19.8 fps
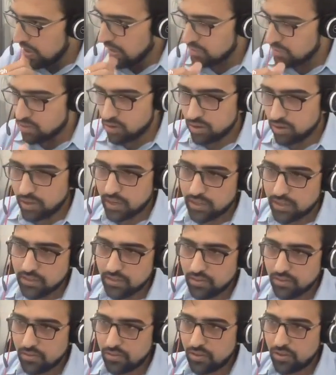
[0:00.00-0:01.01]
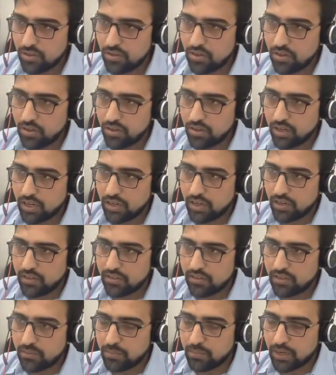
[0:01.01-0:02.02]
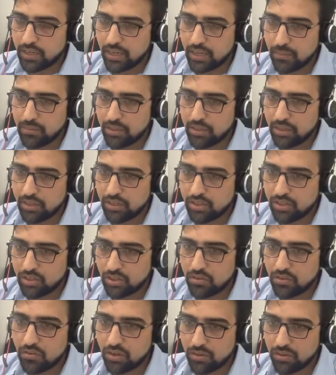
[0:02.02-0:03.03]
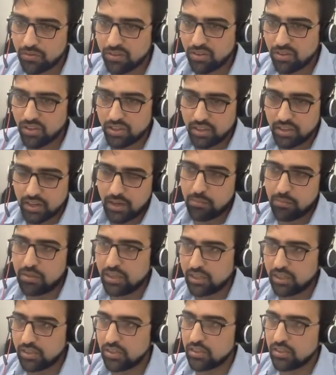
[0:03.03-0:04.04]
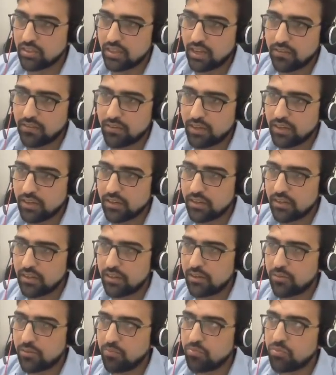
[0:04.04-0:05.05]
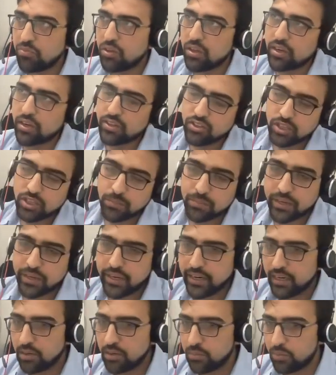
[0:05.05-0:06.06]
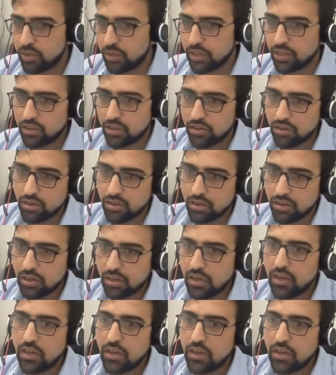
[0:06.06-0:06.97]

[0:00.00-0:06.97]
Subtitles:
as long as your third-party application or whatever your other application is having a REST API endpoint or